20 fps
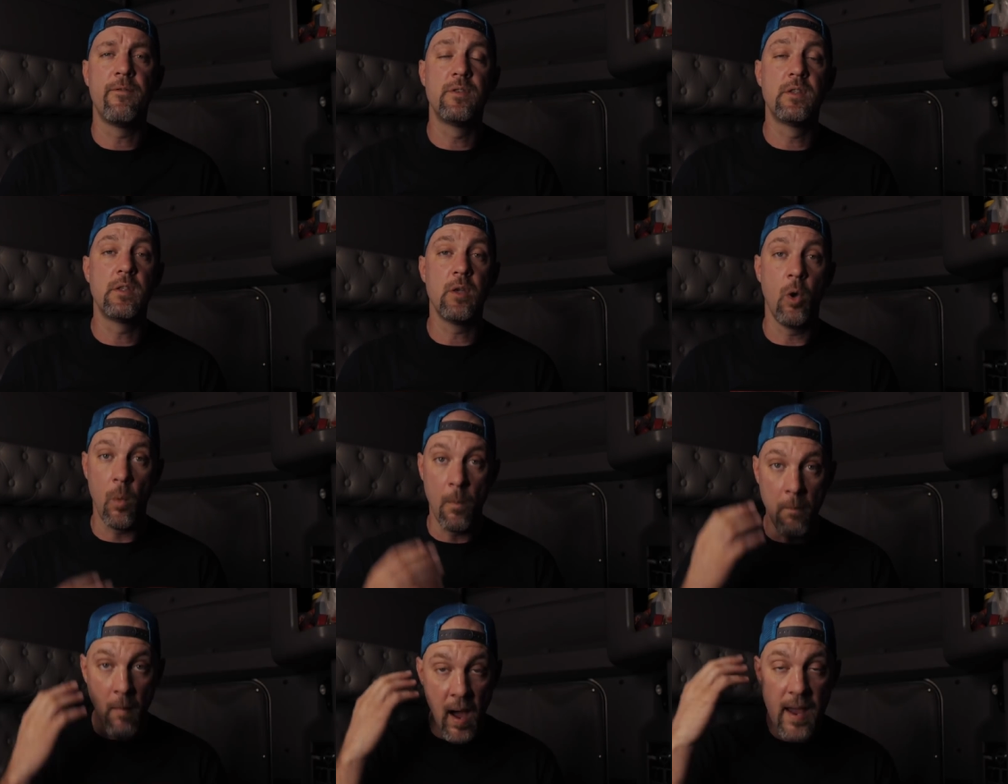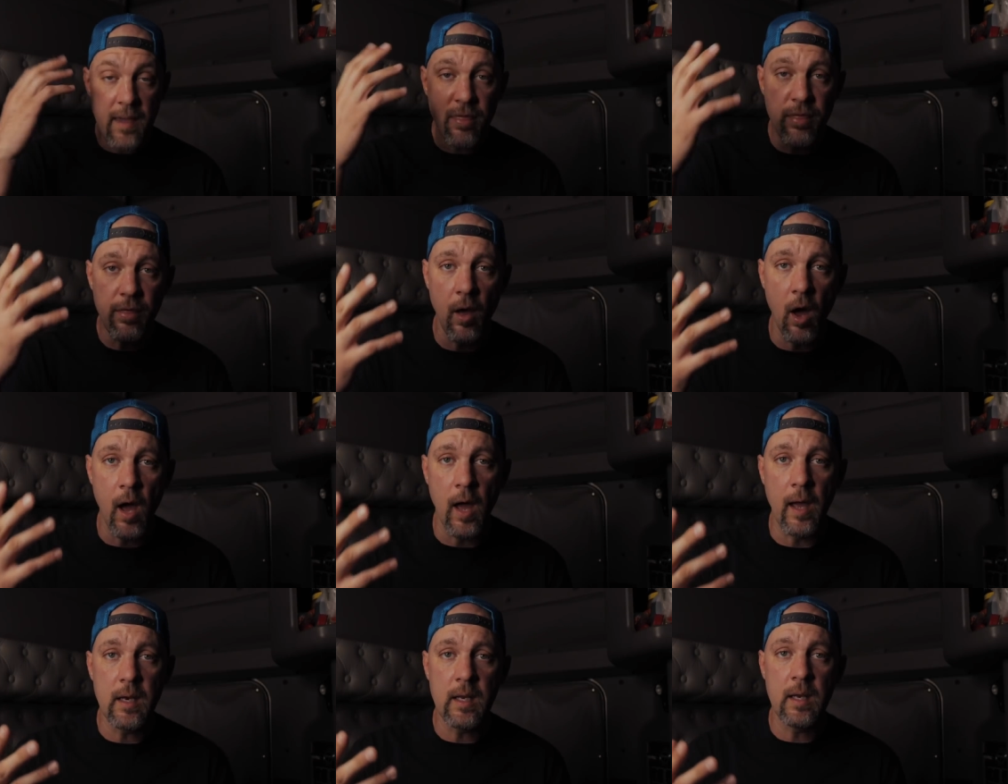So my
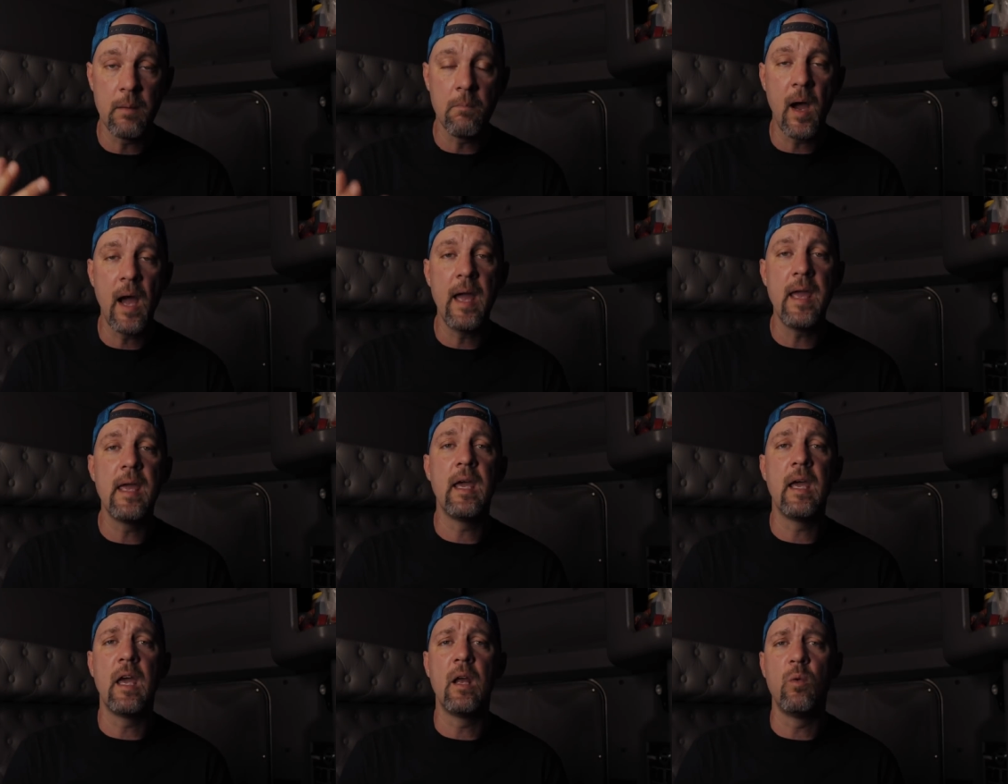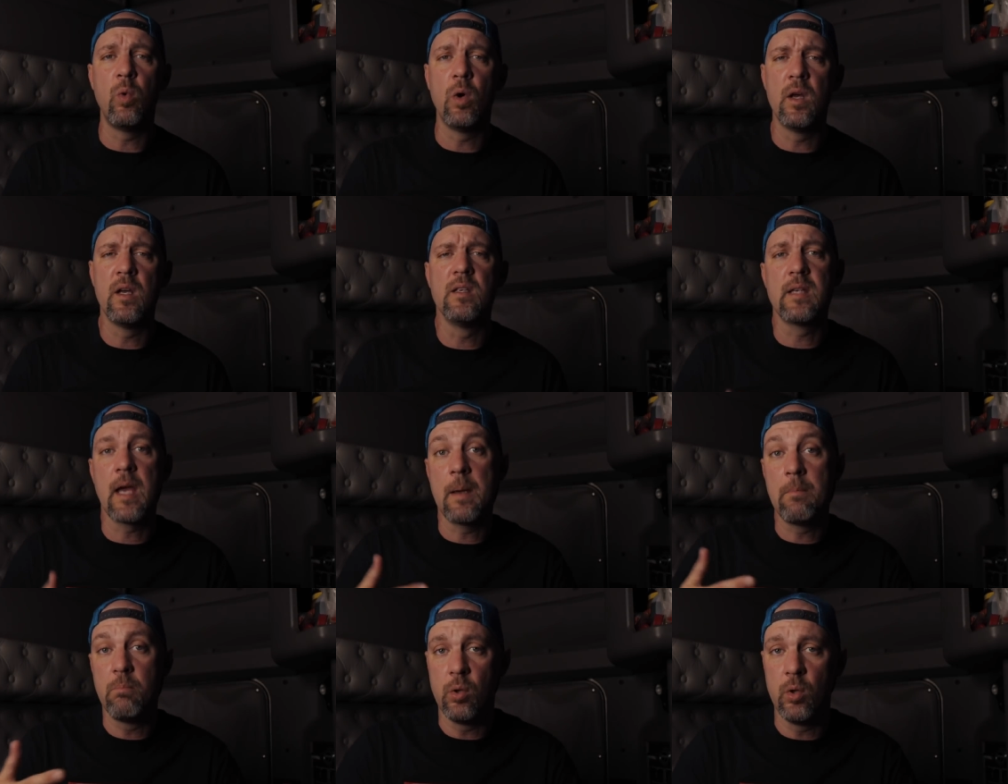thought in my head was
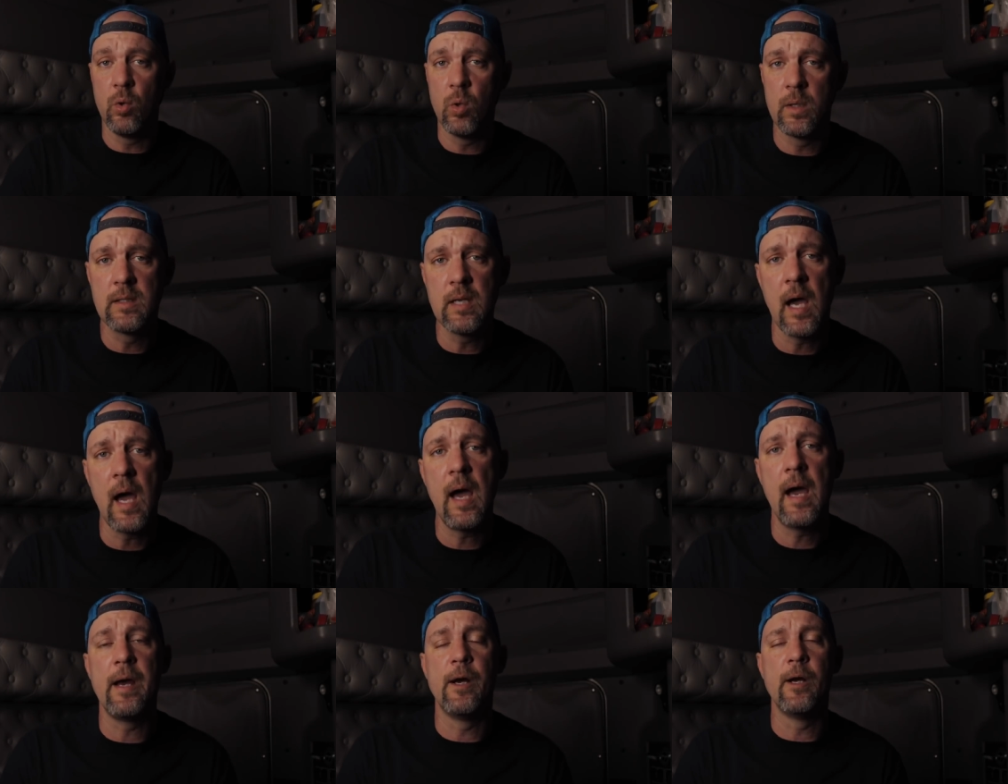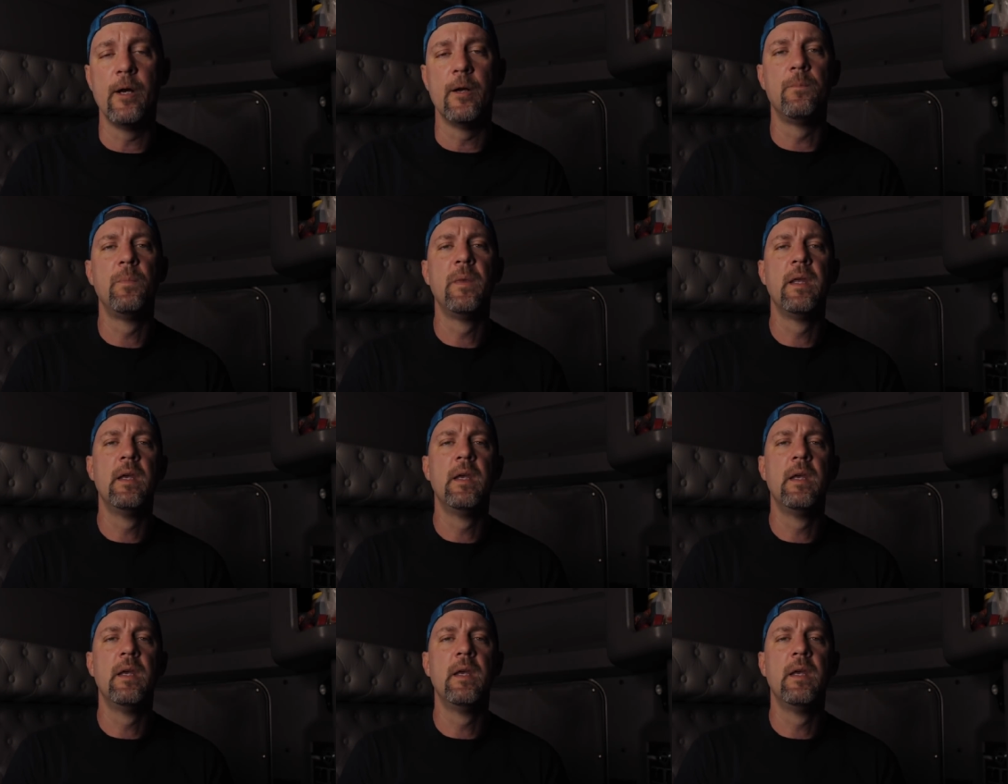I blew a tire.